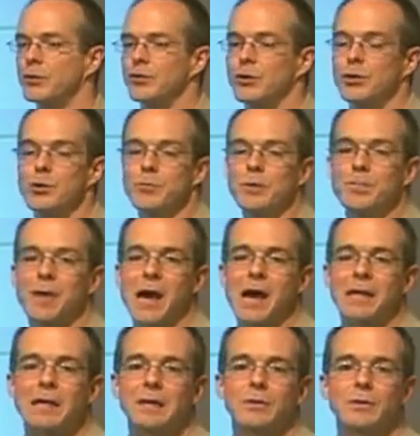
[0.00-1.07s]
human
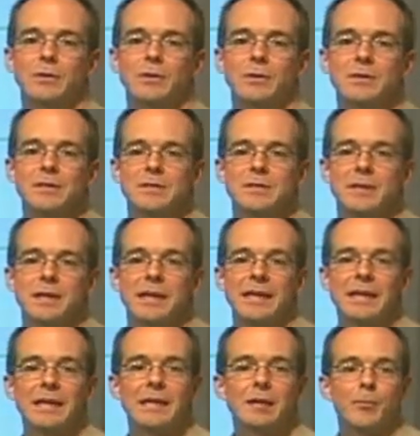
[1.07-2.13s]
body who is
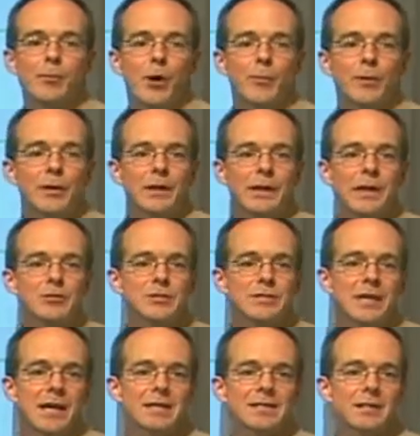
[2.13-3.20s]
eating appropriately and
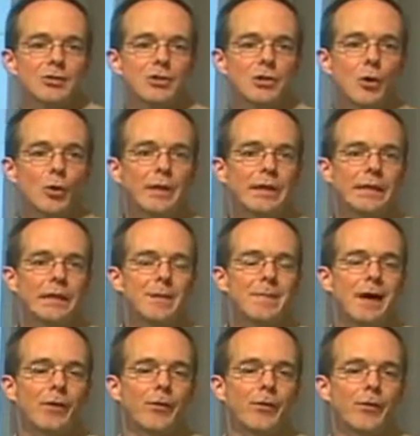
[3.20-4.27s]
exercising should only need
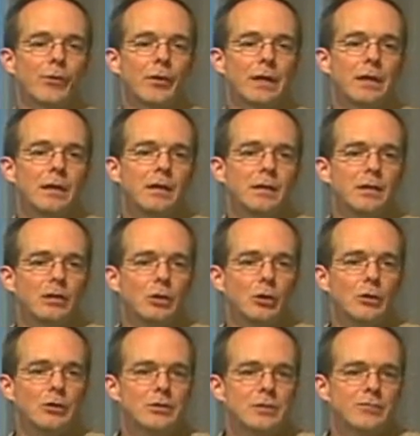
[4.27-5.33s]
about 30
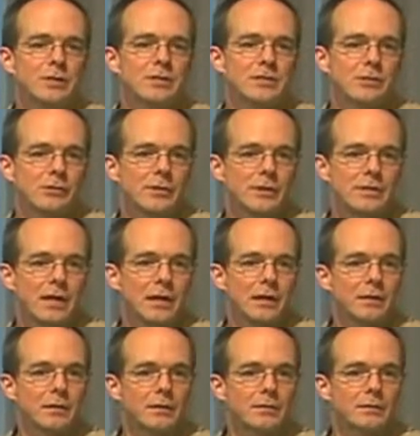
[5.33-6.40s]
units of insulin a
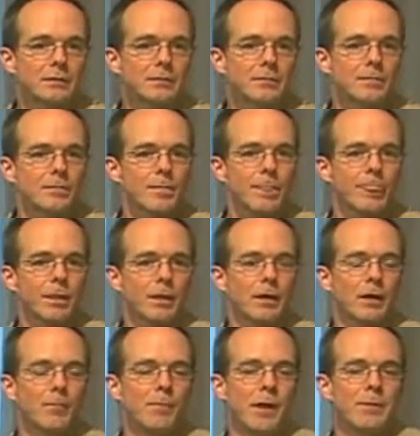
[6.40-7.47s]
day.
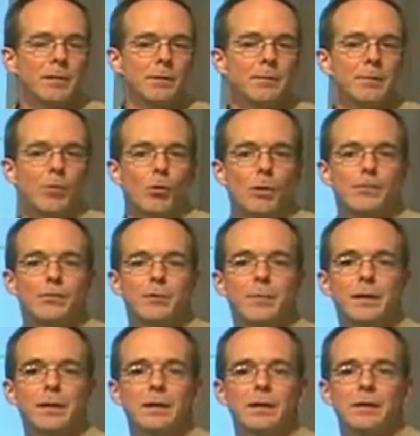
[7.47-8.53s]
Maybe a little bit more if you're
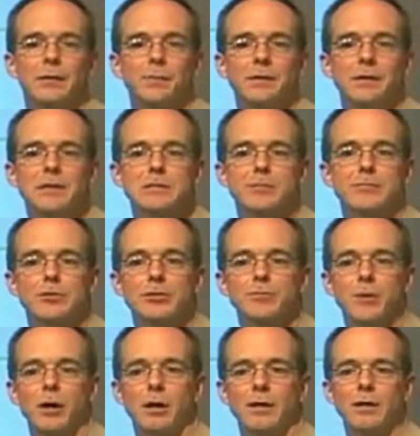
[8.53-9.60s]
big, a little bit less if you're
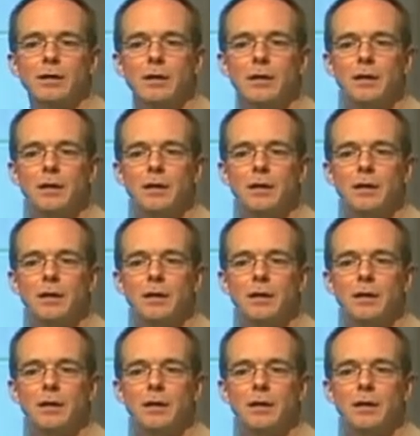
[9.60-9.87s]
small.